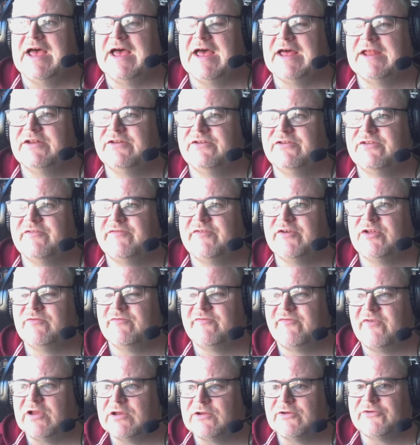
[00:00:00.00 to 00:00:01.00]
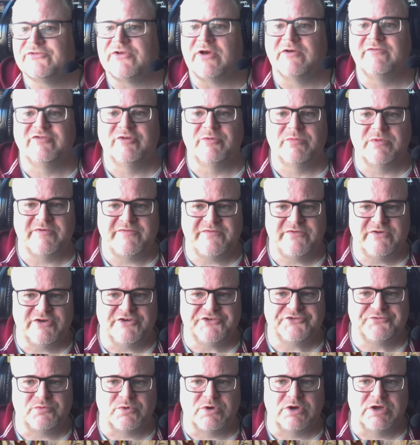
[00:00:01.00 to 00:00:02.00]
And the film follows on from the
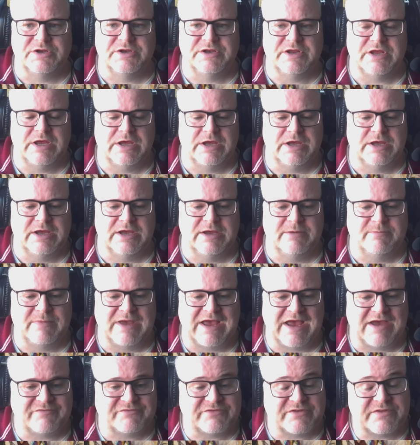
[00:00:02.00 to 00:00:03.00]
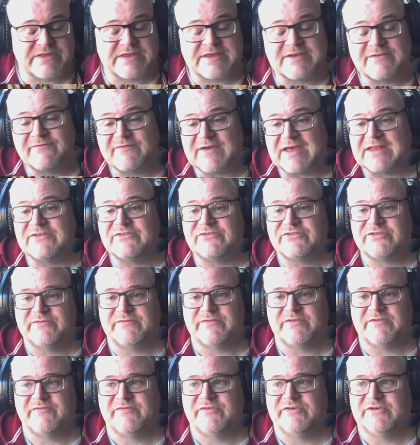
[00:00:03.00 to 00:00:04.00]
first one. Um, after the events
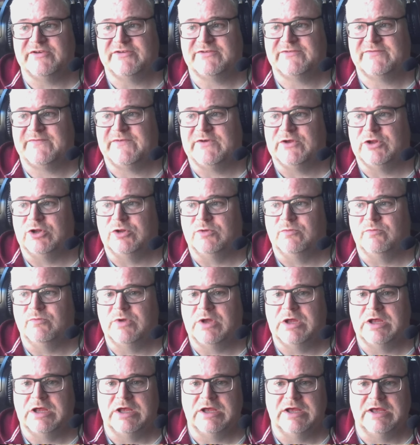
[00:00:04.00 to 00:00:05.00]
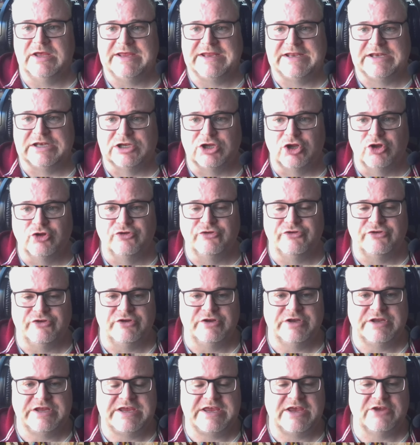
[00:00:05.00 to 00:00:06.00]
of the first film uh, in
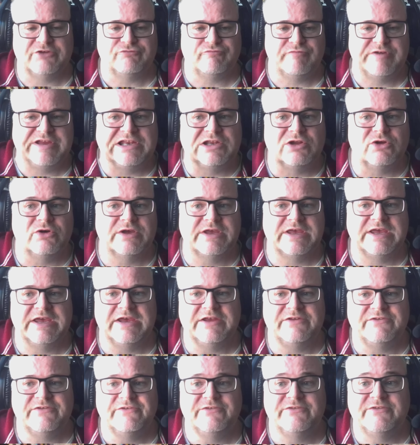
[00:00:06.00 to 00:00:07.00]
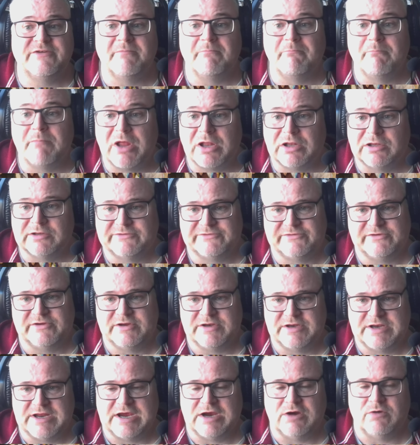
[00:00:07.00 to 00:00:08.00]
London, he has relocated to
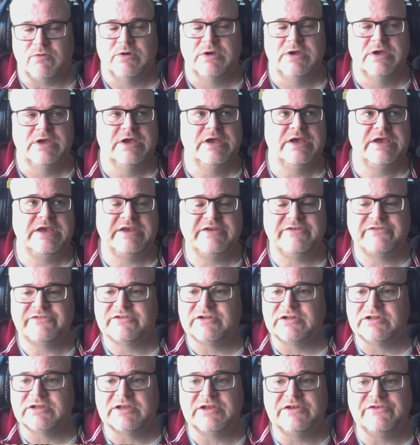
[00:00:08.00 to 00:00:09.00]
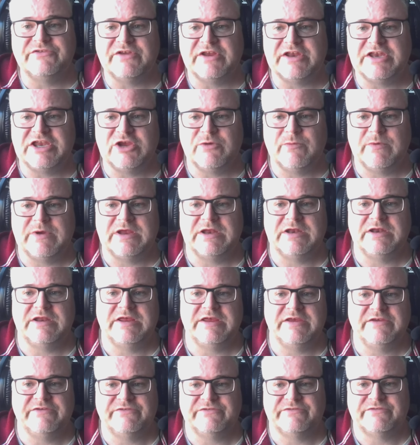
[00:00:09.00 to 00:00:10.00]
Malta now. He's still continuing
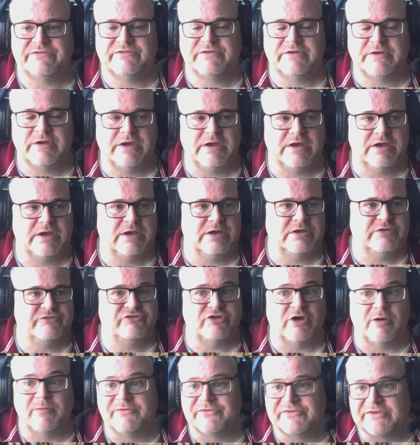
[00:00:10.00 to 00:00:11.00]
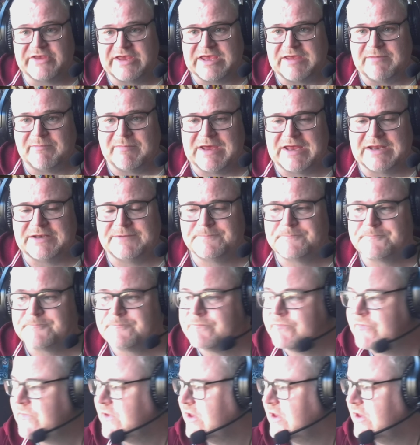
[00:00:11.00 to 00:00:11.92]
his uh, job as a hitman.